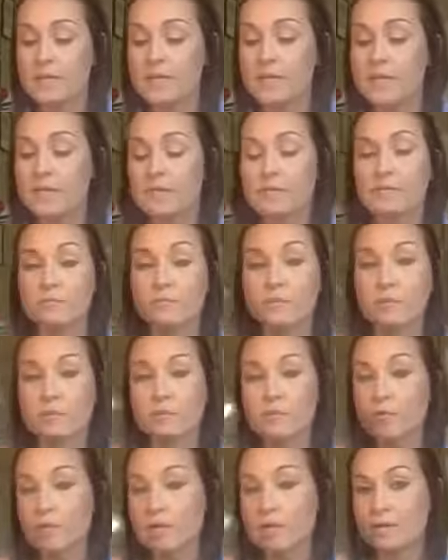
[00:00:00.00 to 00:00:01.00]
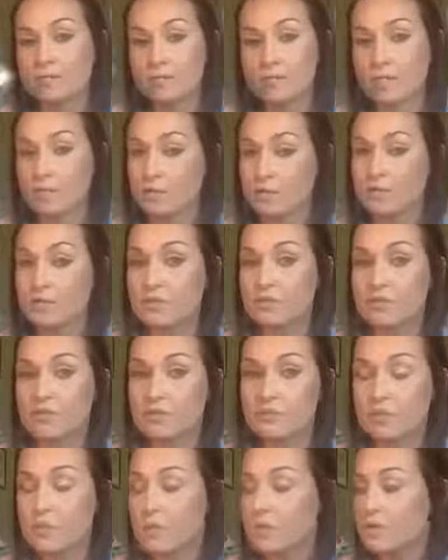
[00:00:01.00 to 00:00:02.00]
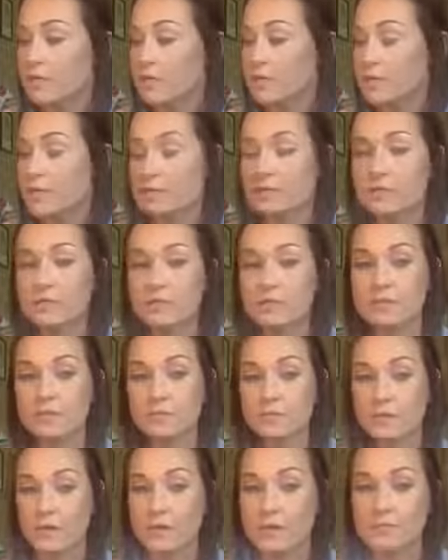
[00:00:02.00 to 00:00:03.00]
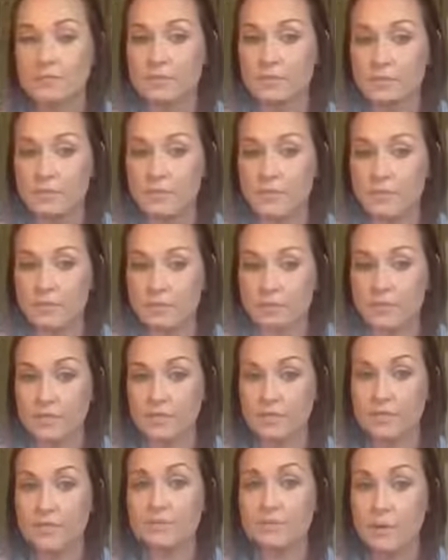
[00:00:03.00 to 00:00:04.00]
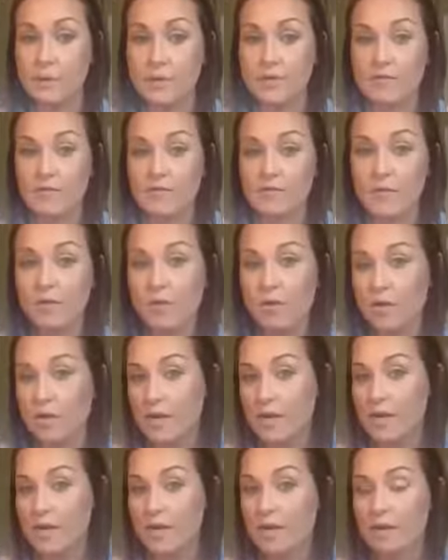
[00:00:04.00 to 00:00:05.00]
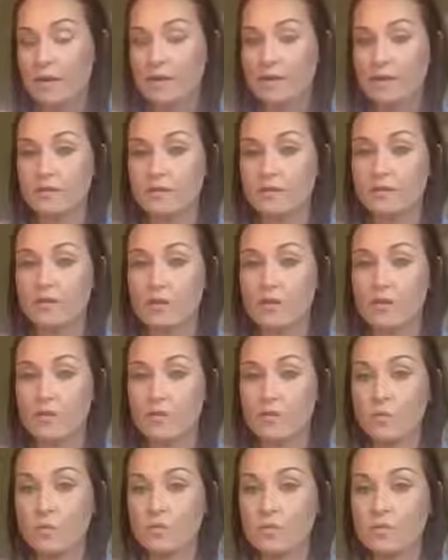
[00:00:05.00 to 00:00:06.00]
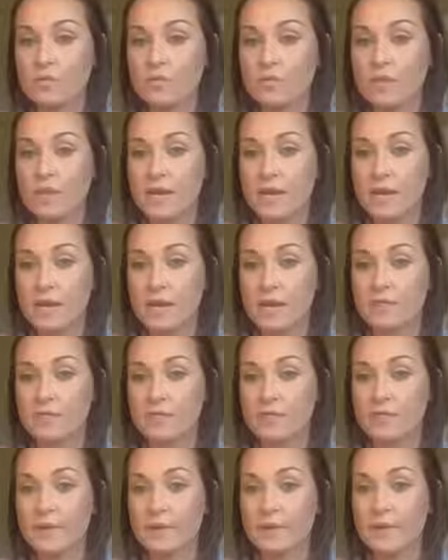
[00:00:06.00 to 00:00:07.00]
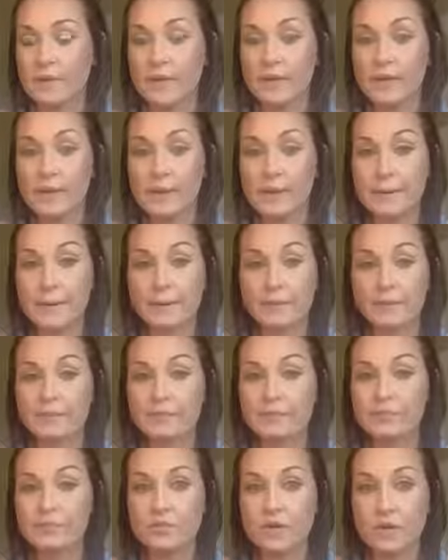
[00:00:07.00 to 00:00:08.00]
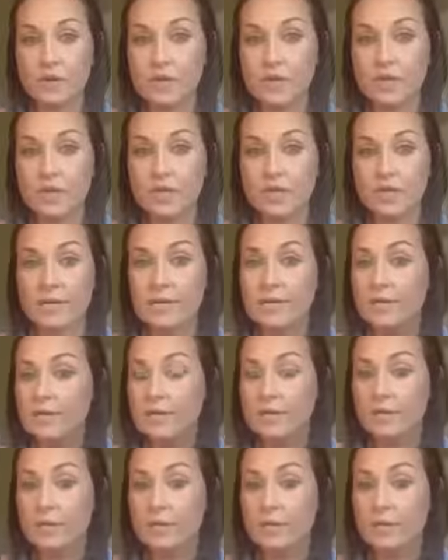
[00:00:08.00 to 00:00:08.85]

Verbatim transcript: Now, people have to get used to this product kind of like the drops, okay, because it's powerful and you don't want to have um, drying